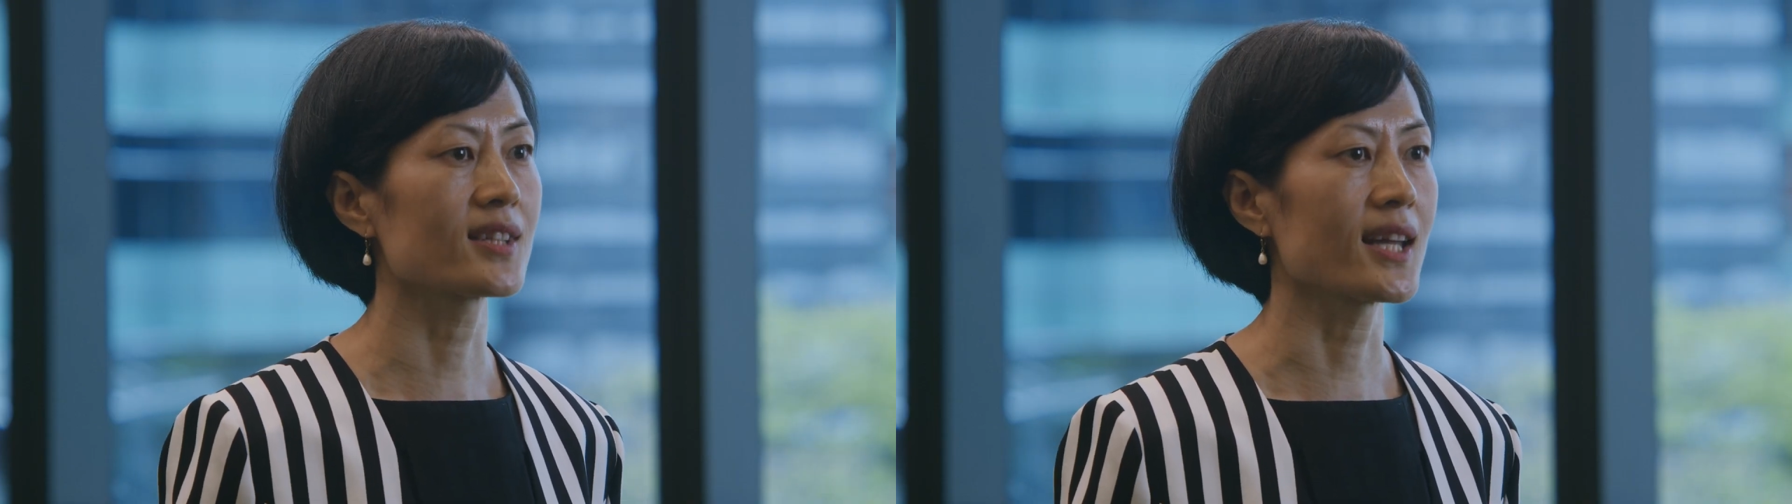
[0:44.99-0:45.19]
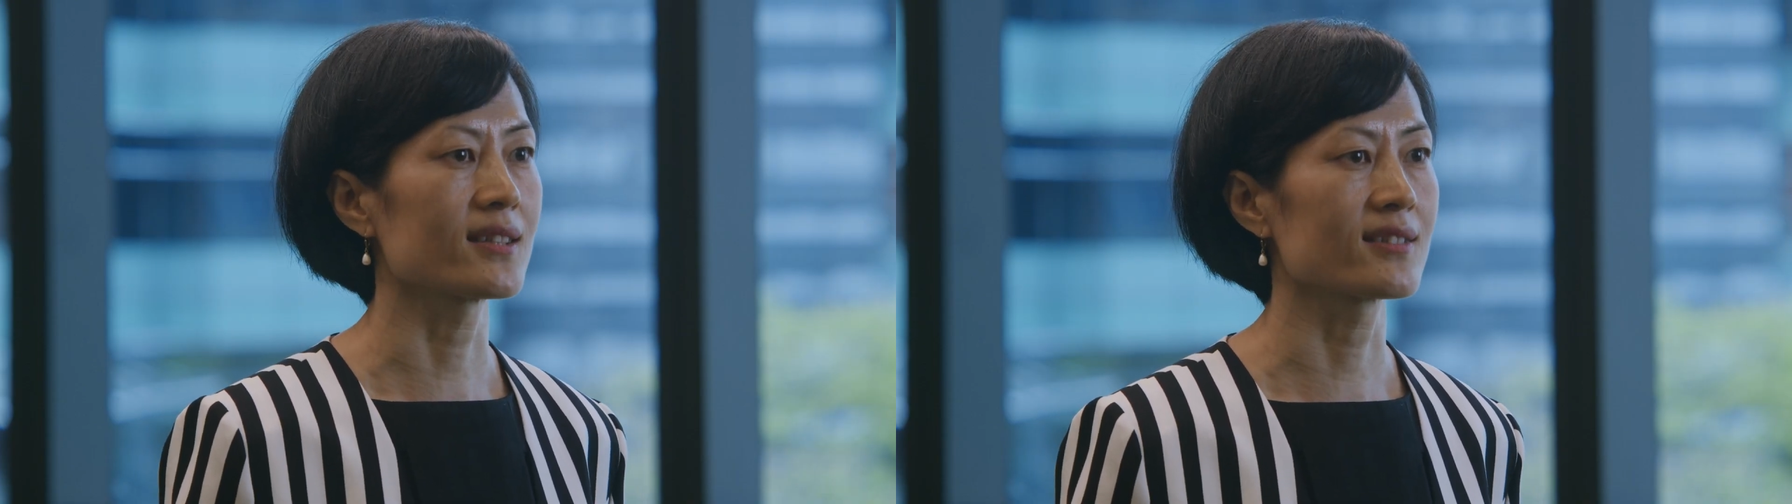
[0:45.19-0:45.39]

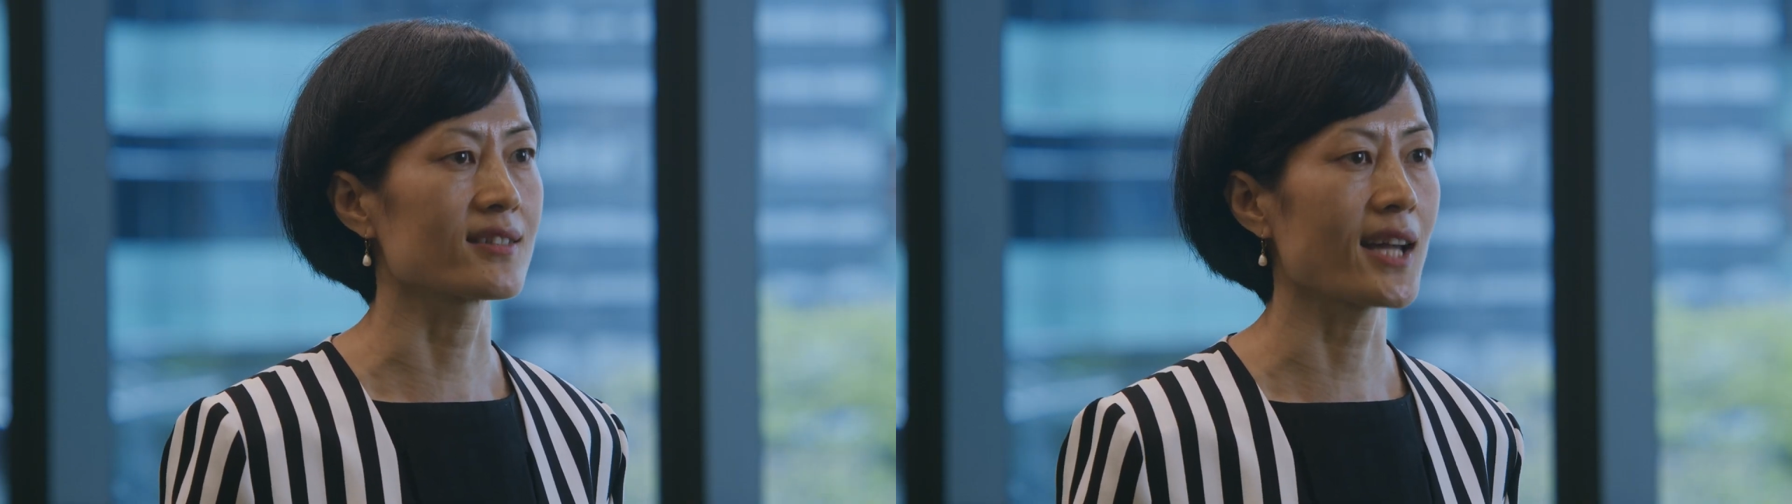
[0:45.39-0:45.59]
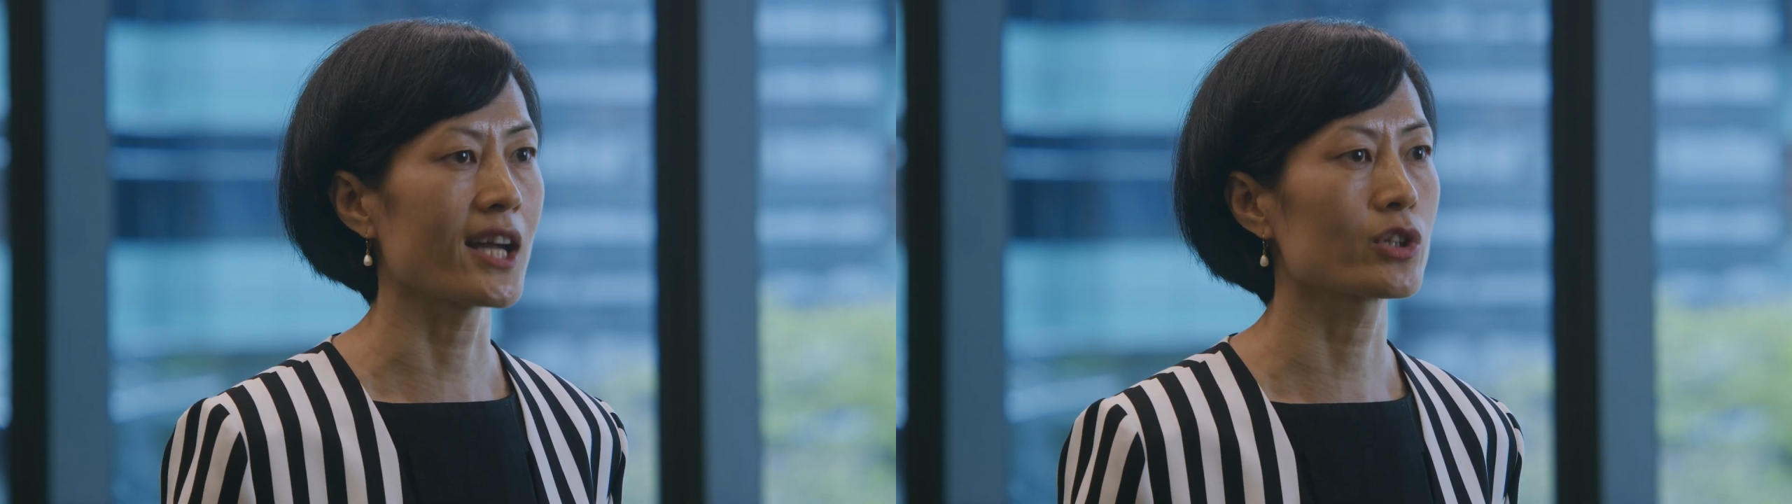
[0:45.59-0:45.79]
and
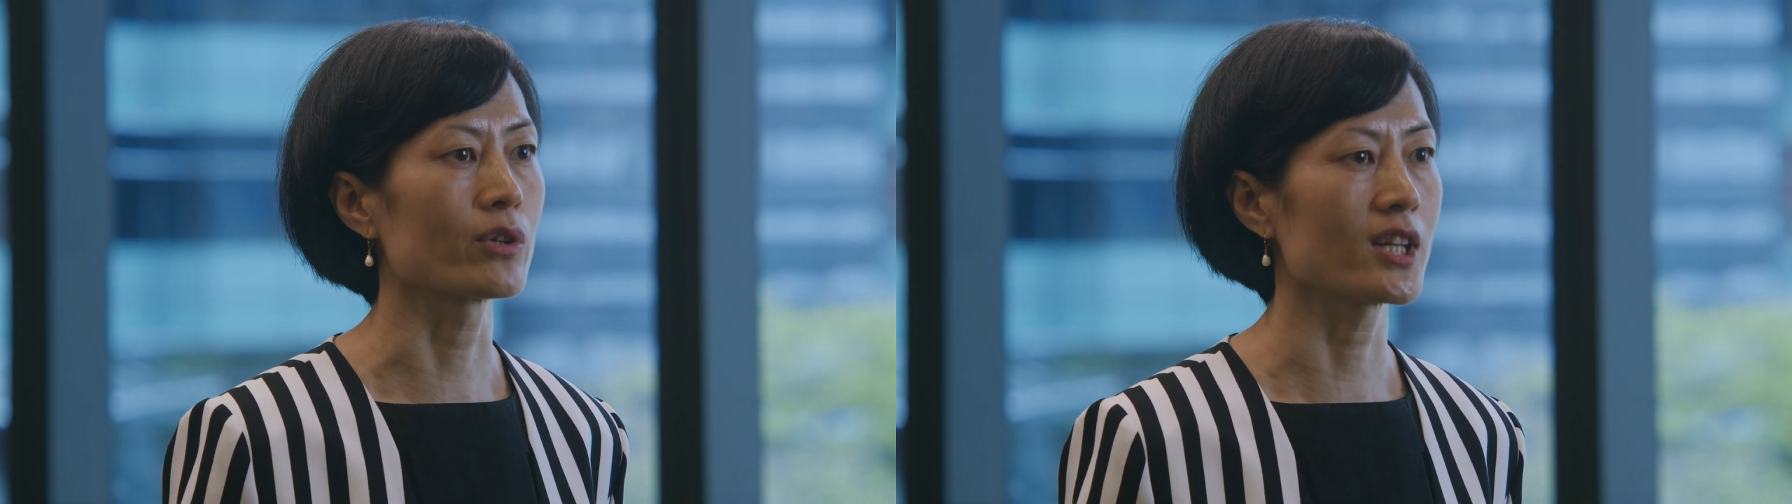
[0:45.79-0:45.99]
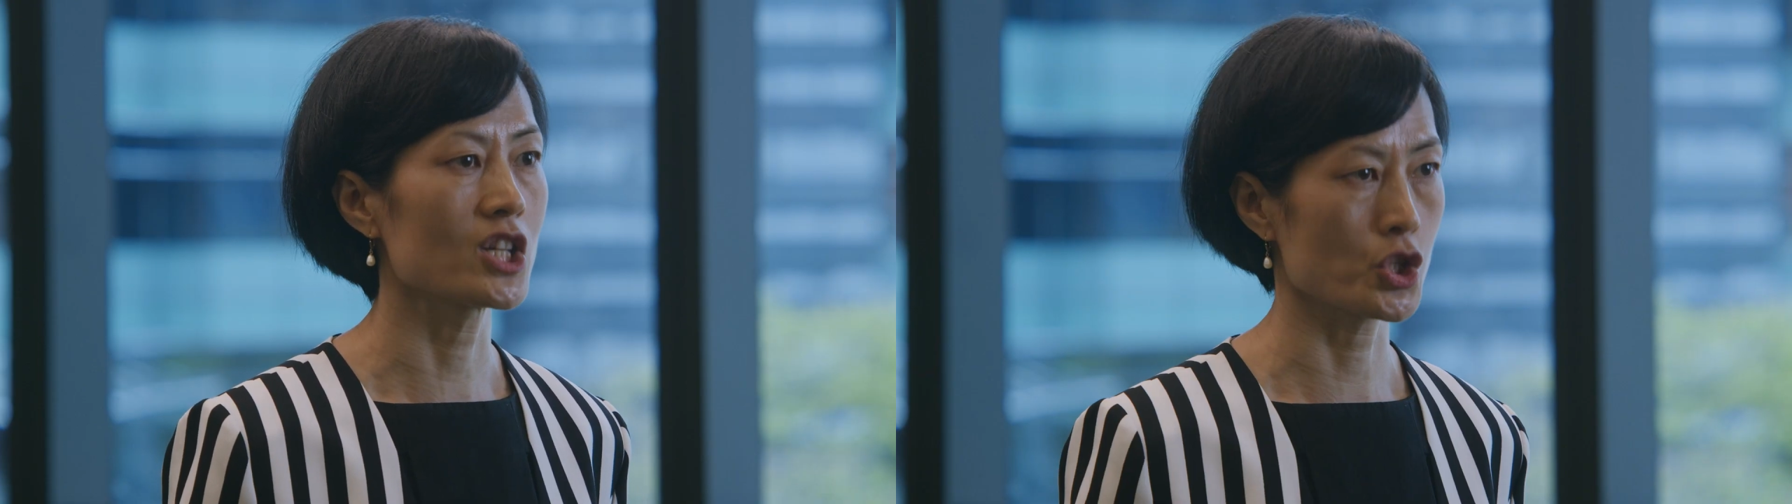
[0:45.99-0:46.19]

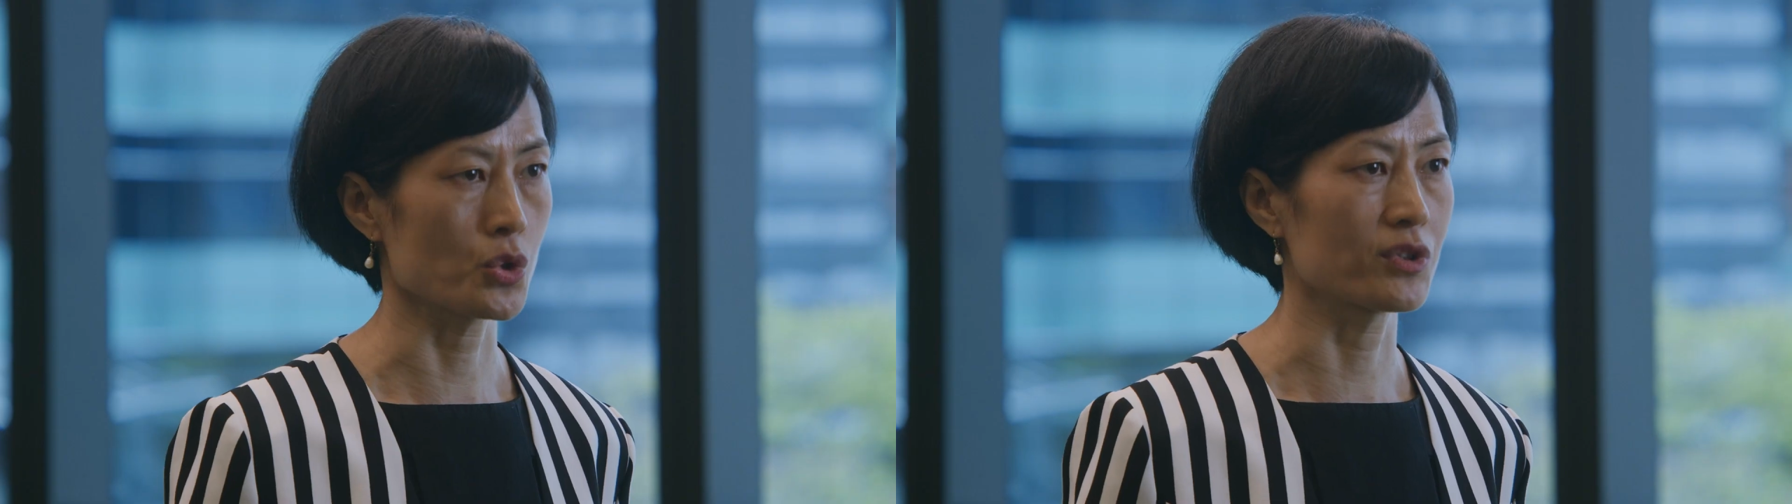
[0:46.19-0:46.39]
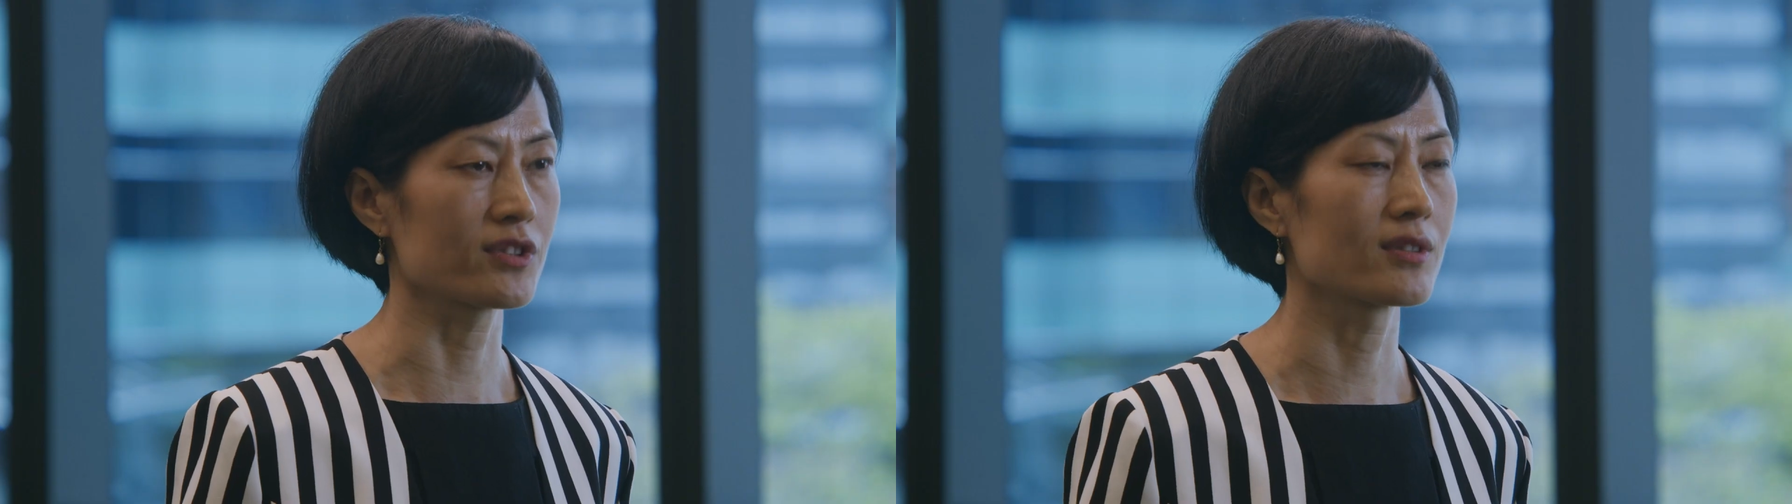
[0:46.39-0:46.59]
societal
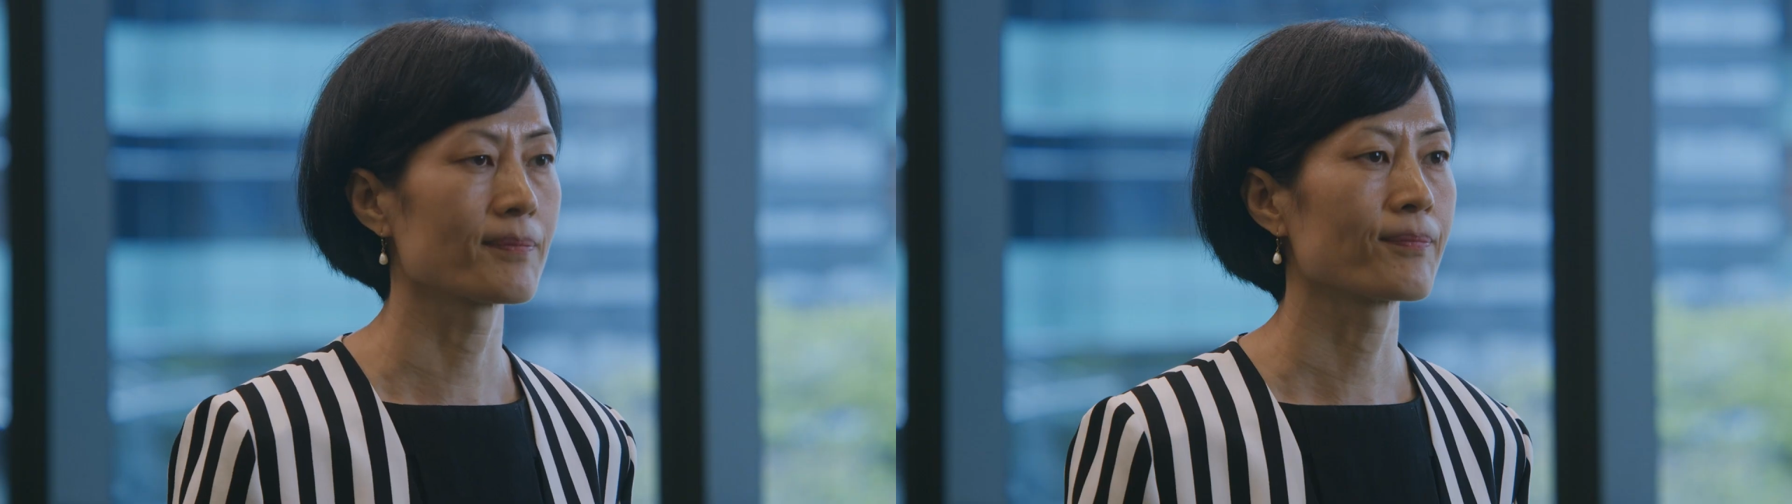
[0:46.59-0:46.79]
issues.